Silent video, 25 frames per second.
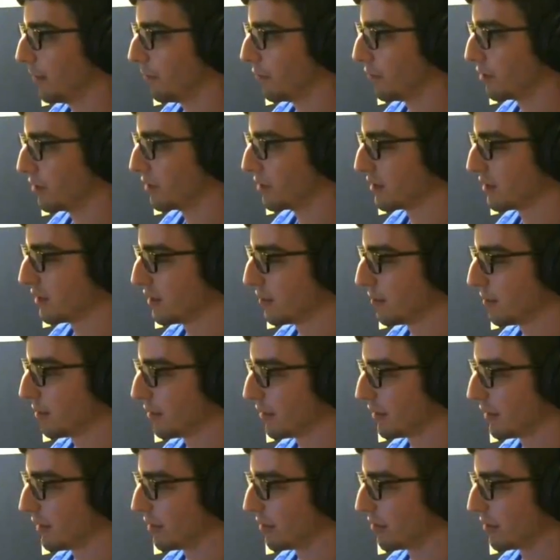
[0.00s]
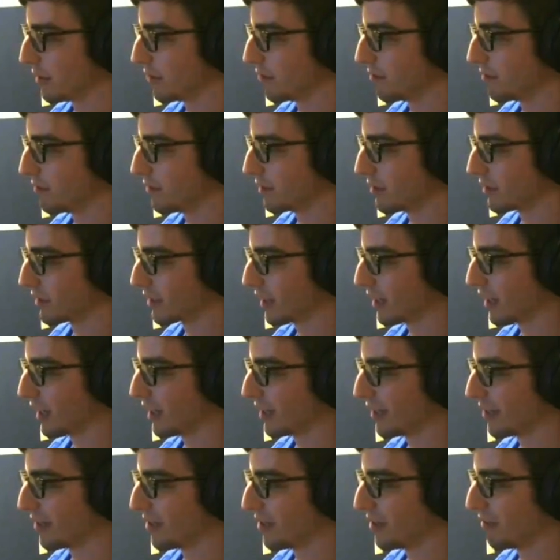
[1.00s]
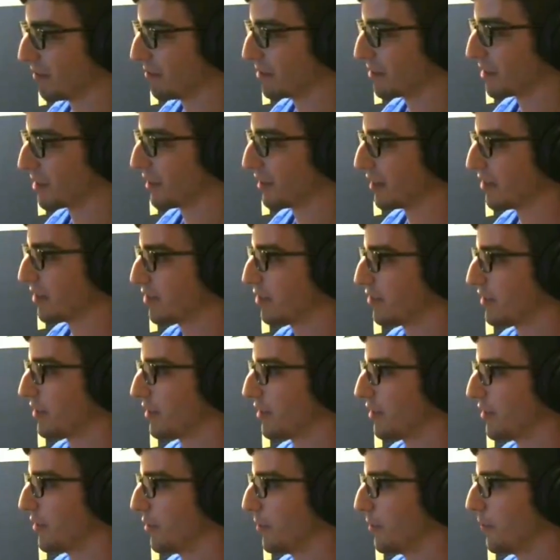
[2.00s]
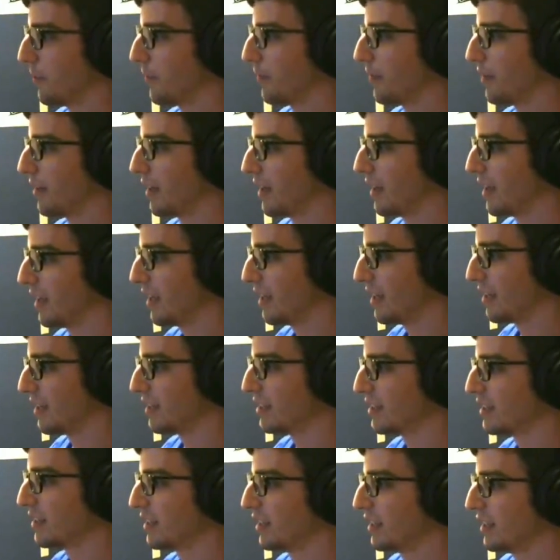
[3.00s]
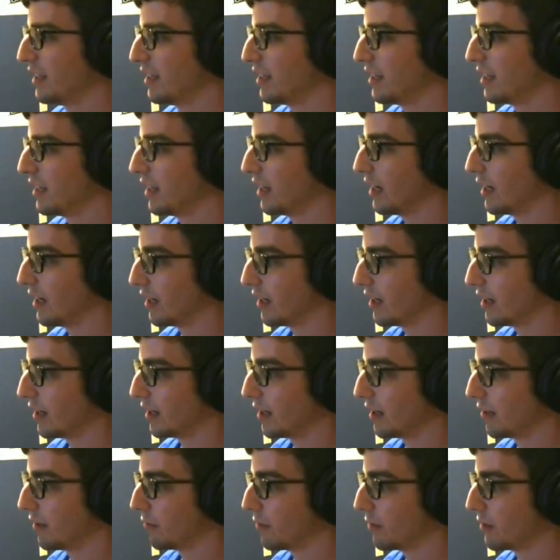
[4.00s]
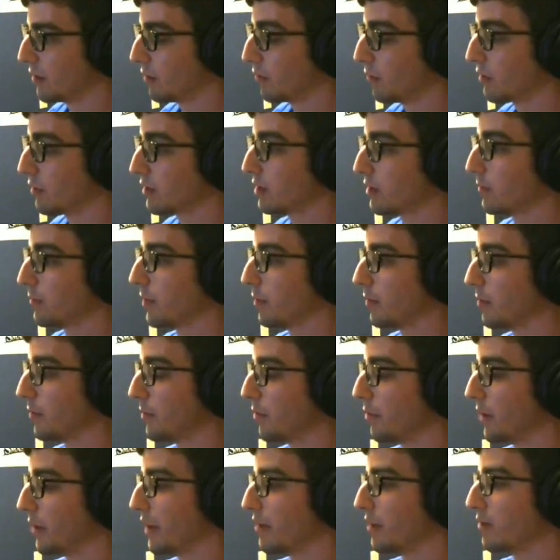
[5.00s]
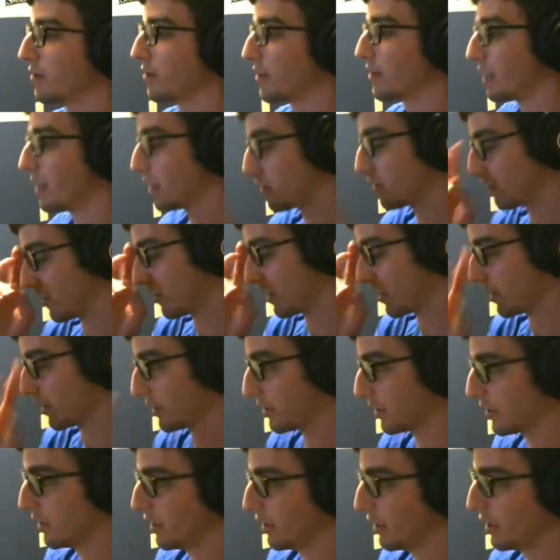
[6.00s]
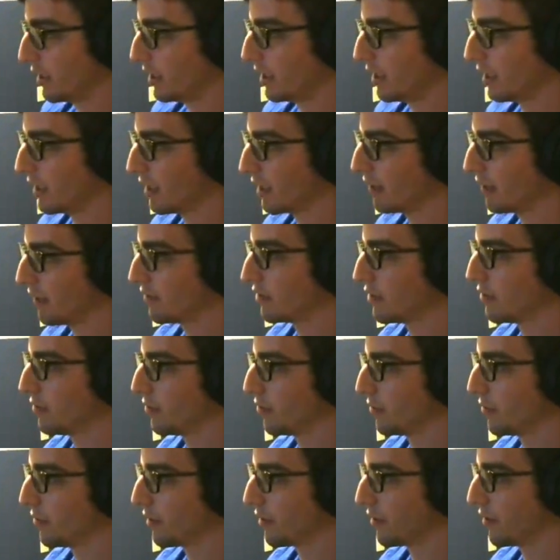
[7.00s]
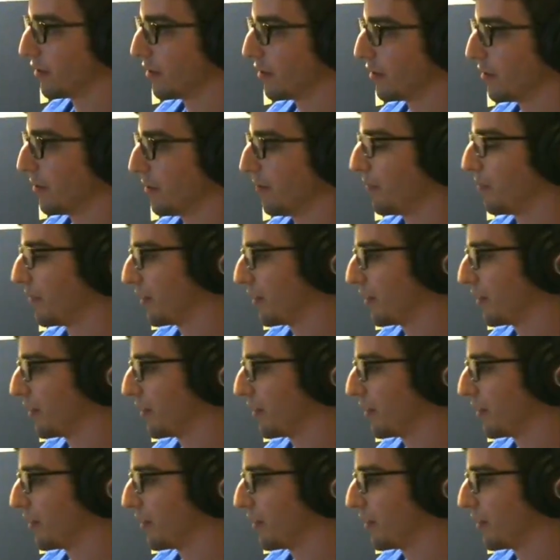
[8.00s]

which is the ability that we just got that you saw in Tree Dome, and once the bubble bowl enters that trigger, it gives you the